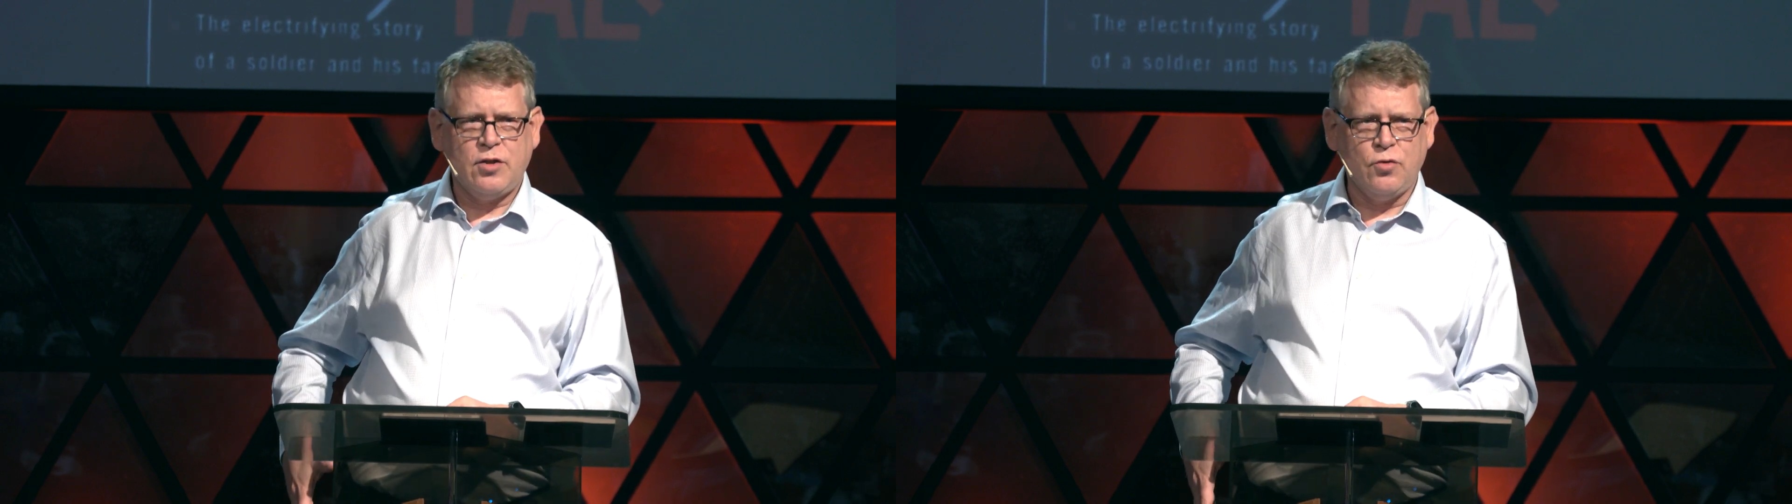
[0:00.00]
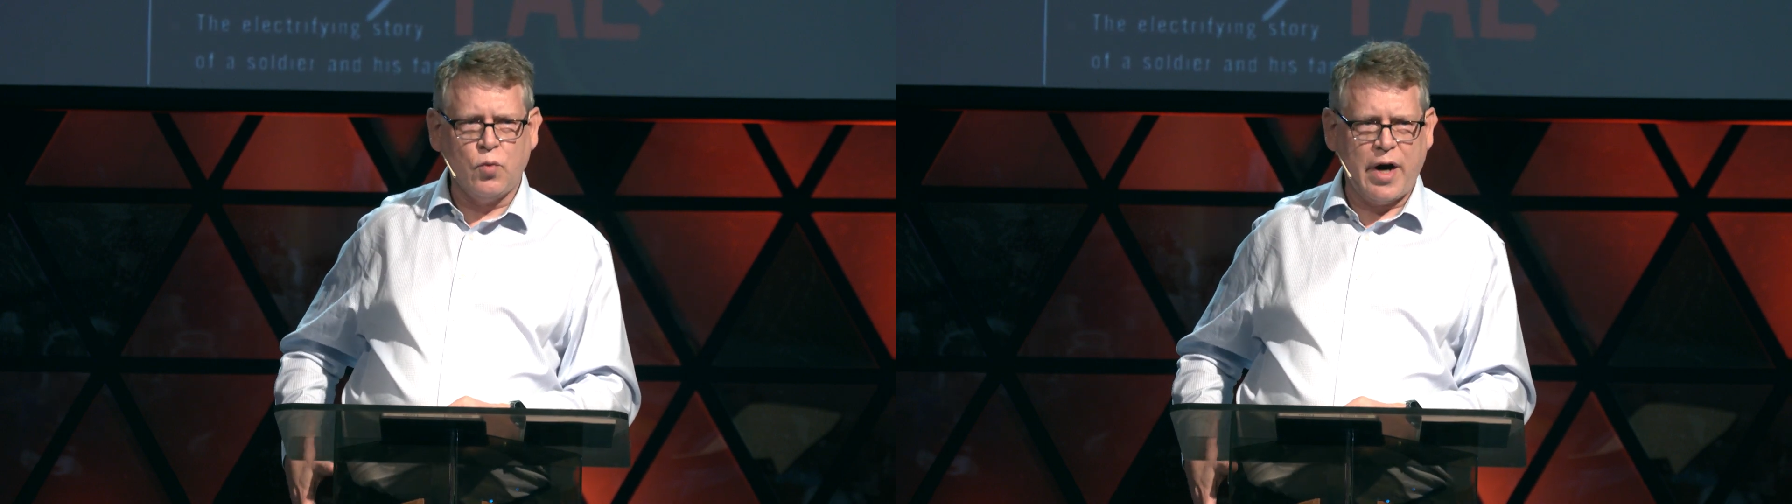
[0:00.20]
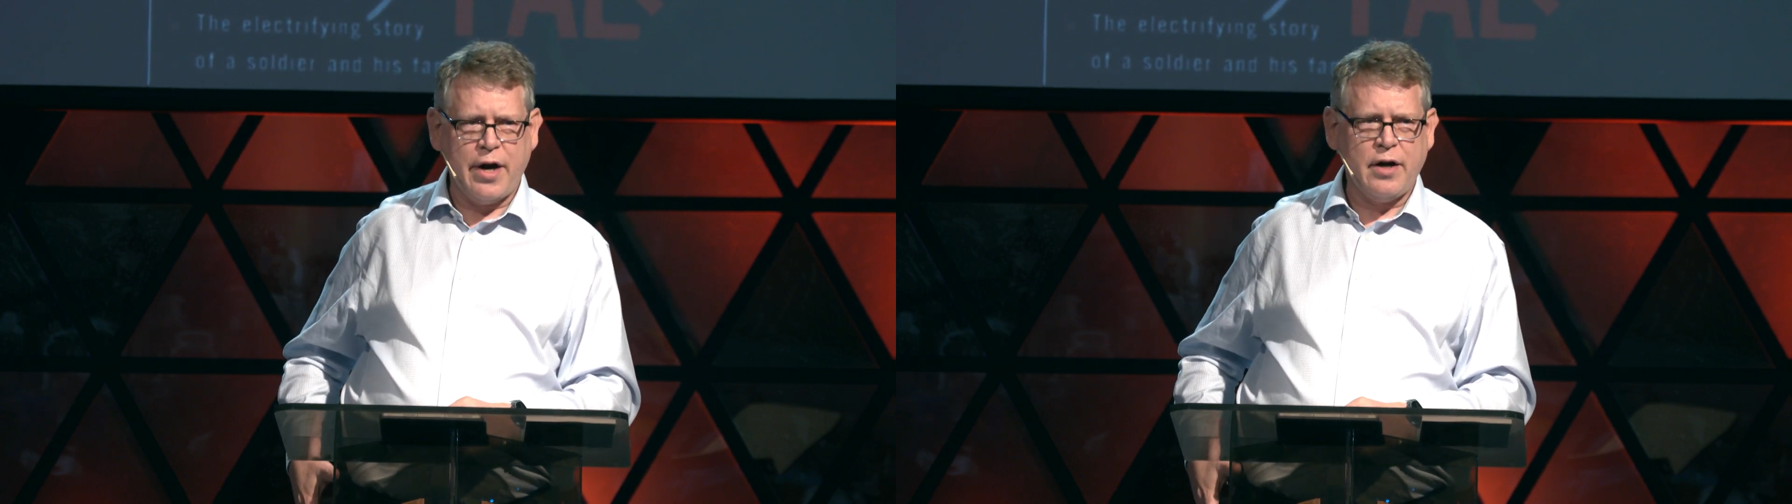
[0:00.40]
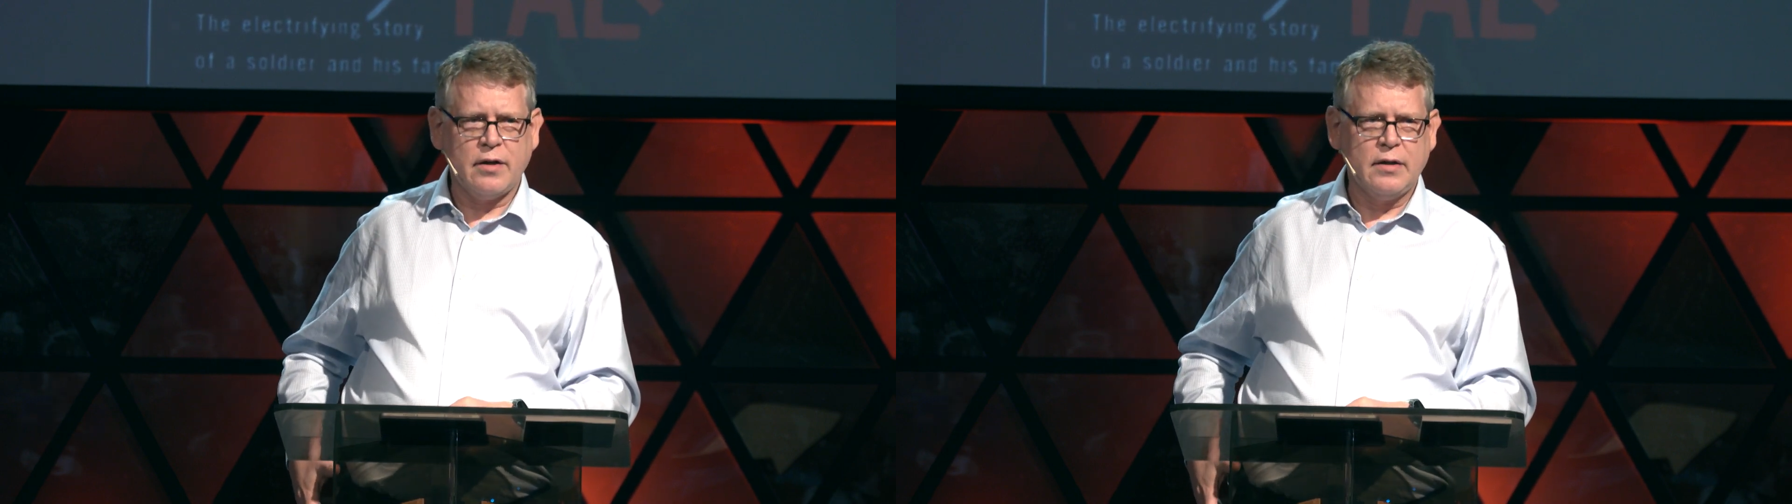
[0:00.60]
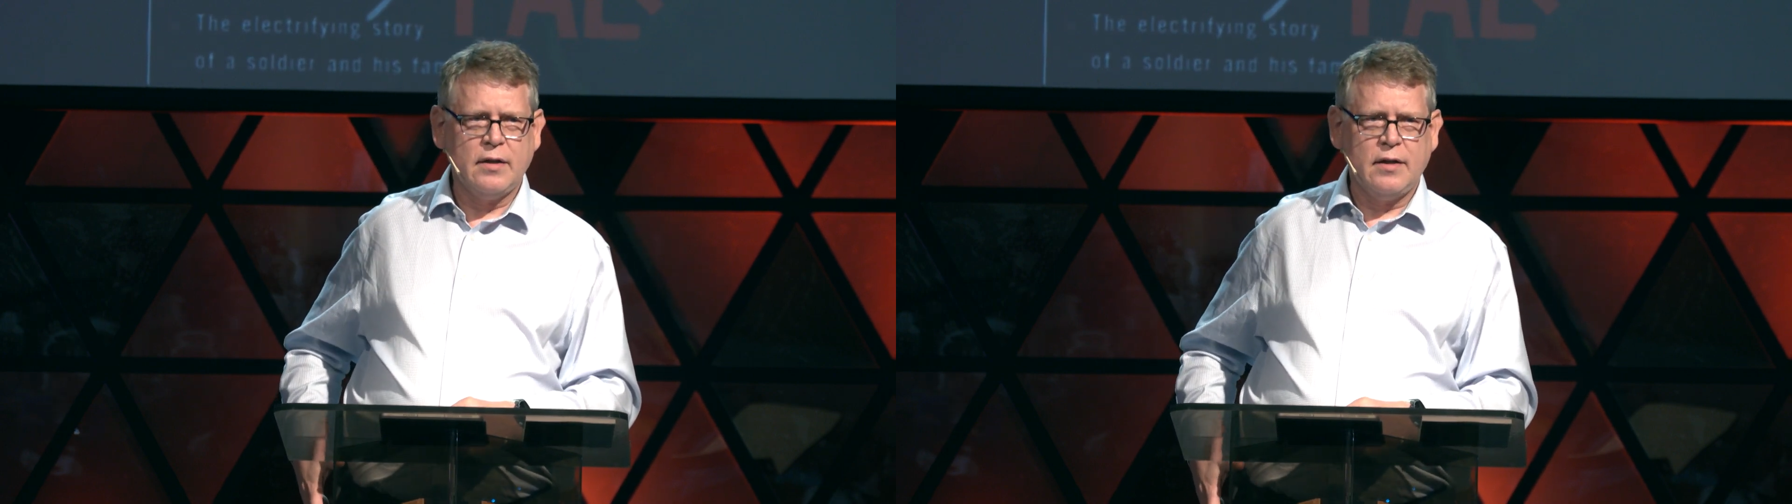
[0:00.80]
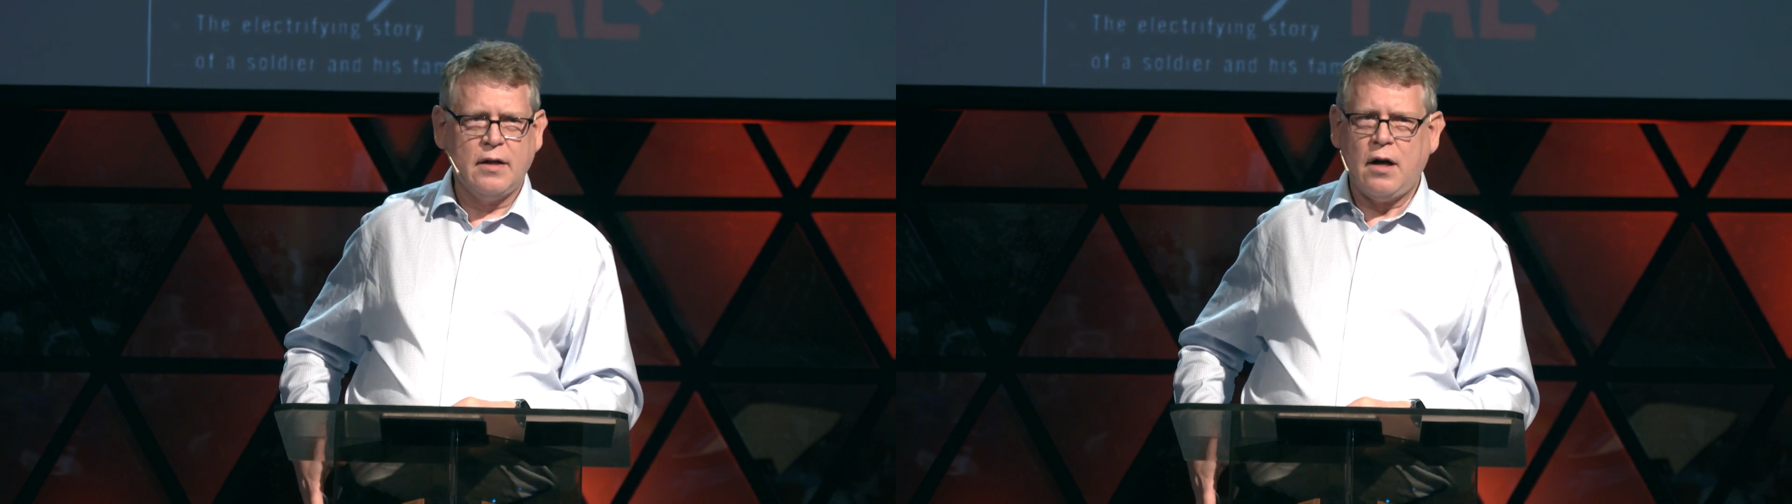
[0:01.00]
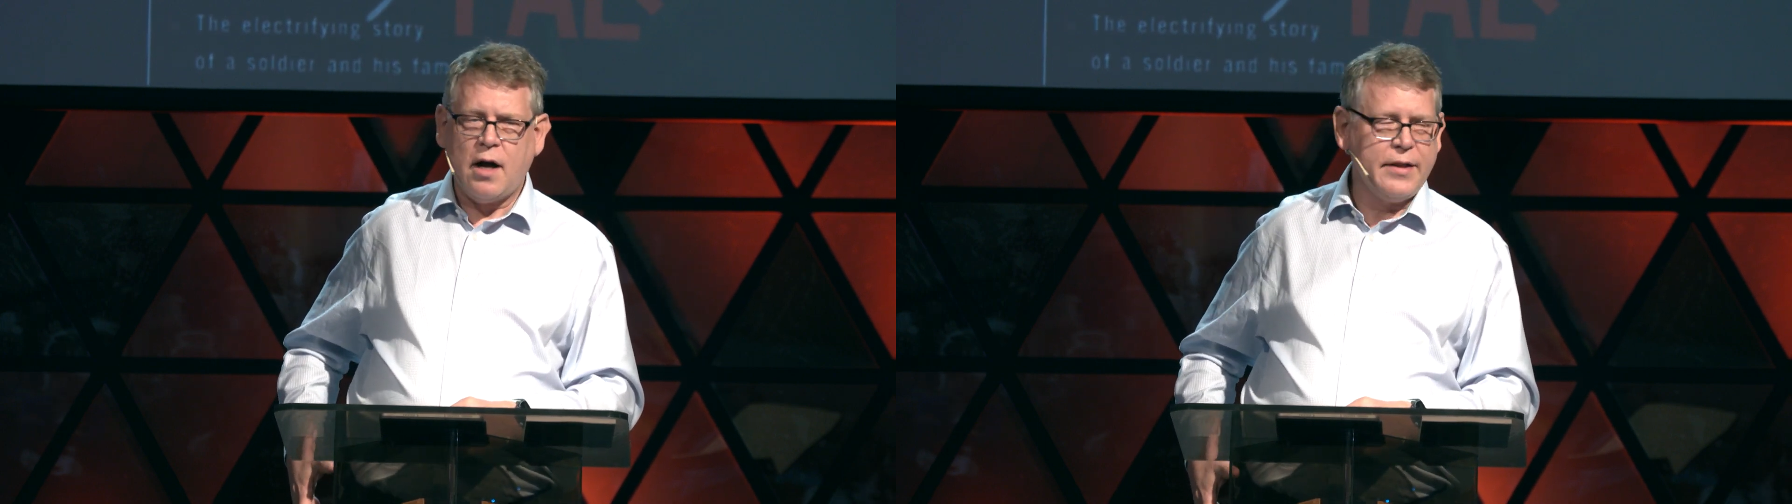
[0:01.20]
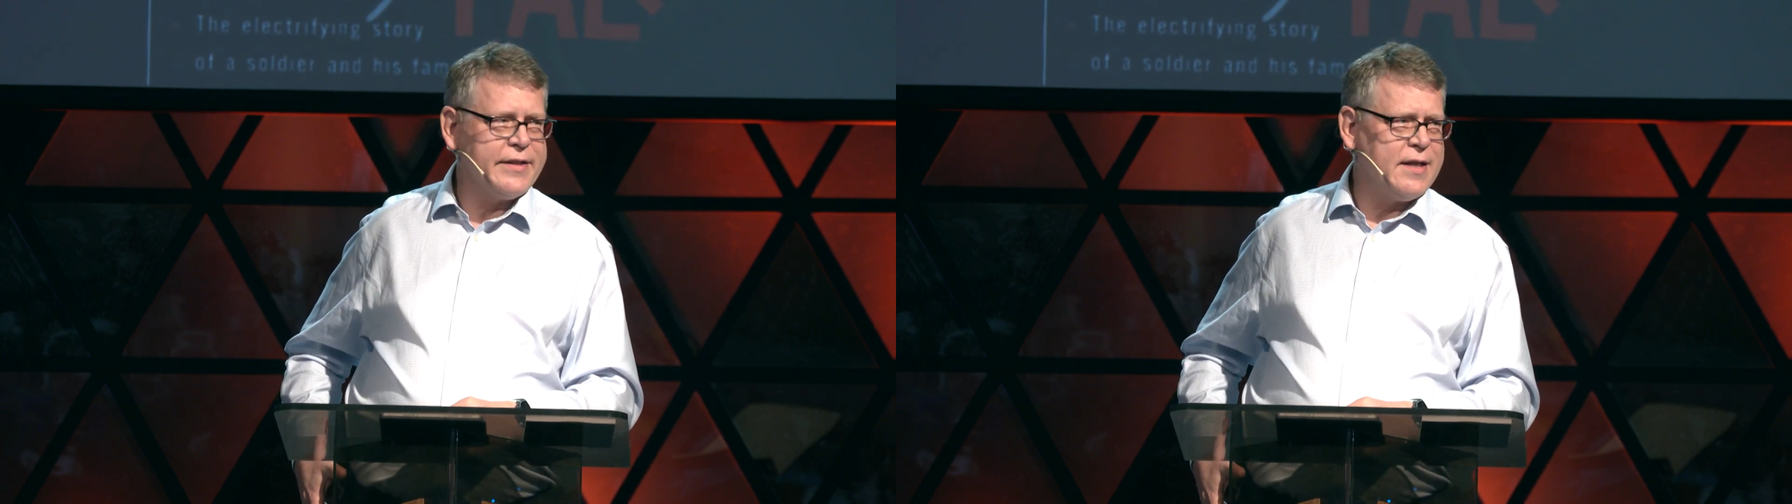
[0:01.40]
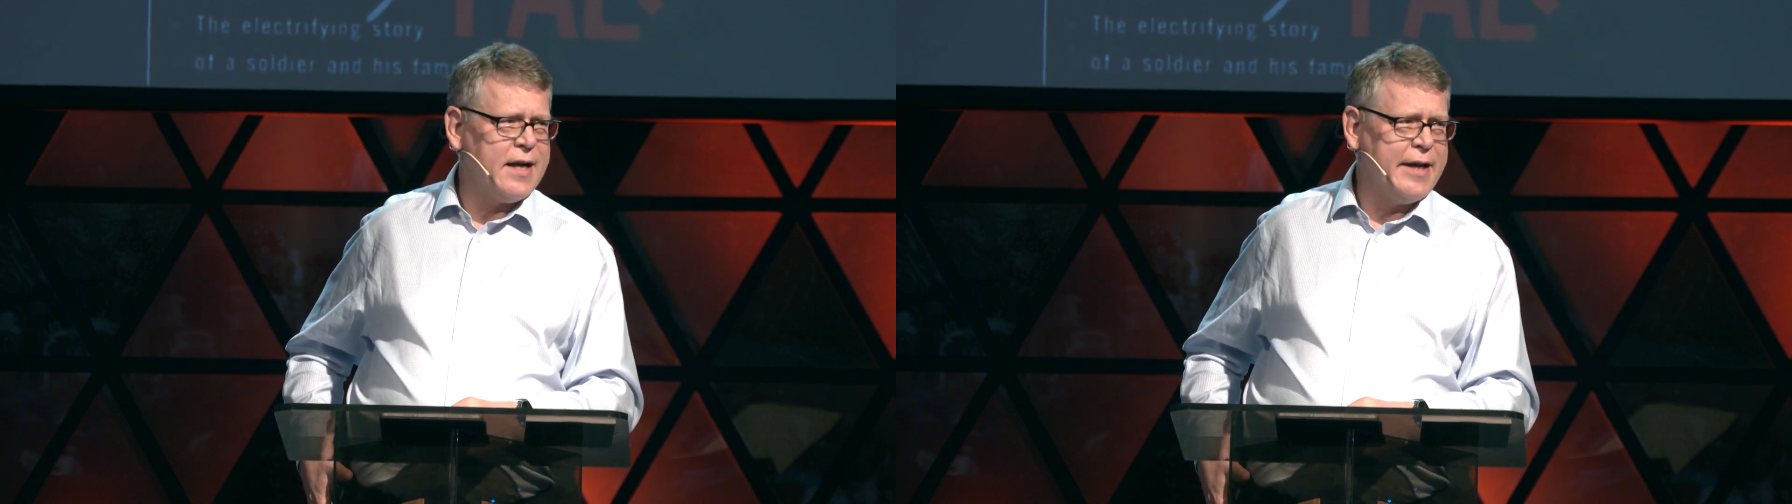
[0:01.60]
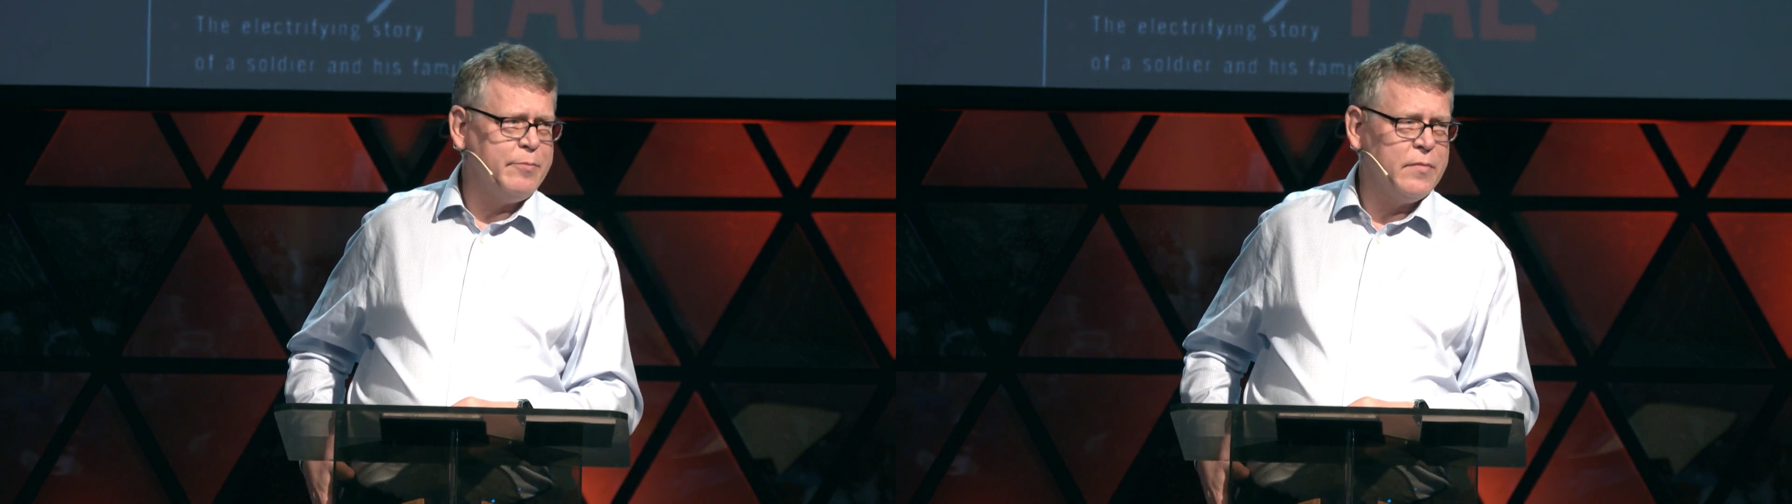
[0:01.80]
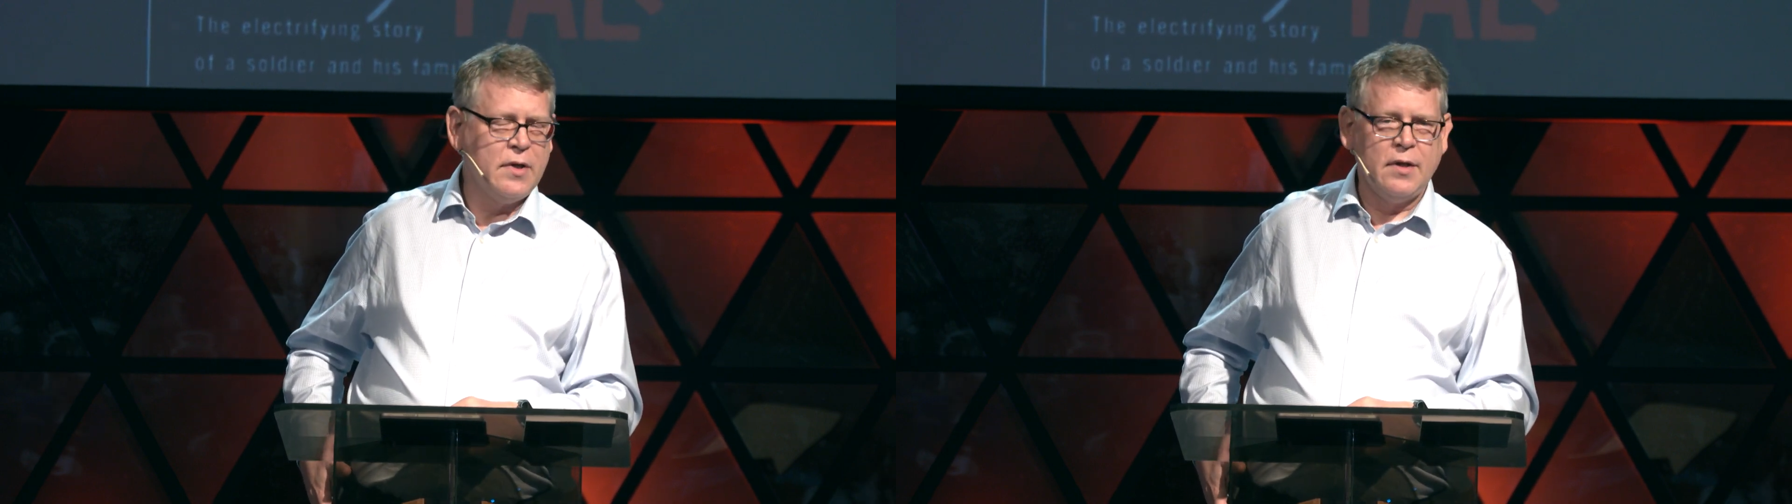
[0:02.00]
to wear all the time,